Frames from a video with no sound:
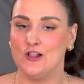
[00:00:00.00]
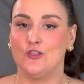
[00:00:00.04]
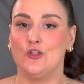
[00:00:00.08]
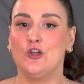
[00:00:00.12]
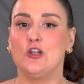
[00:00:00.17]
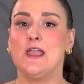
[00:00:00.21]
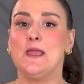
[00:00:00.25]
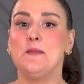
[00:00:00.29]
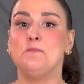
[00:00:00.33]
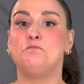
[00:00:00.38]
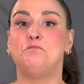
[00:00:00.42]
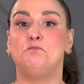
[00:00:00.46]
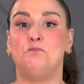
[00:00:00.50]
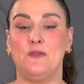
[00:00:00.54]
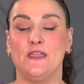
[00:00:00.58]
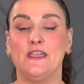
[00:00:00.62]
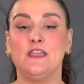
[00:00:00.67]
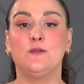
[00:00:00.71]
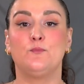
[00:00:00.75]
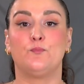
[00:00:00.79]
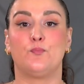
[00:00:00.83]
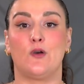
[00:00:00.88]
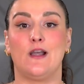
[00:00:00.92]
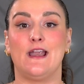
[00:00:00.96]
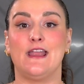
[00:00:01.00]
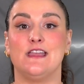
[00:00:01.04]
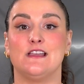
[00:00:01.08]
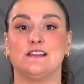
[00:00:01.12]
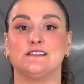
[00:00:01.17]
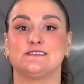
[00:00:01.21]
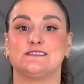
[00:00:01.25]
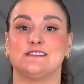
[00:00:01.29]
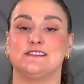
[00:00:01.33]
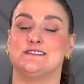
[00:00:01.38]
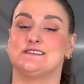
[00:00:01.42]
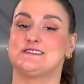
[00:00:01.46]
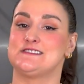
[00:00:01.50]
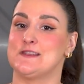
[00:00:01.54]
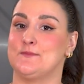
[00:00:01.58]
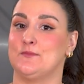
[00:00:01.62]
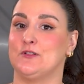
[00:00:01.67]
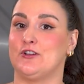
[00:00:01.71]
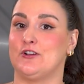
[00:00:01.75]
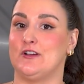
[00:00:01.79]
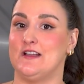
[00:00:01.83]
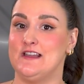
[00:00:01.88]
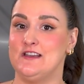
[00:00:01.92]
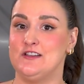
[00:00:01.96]
Look at big brands in
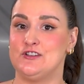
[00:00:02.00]
similar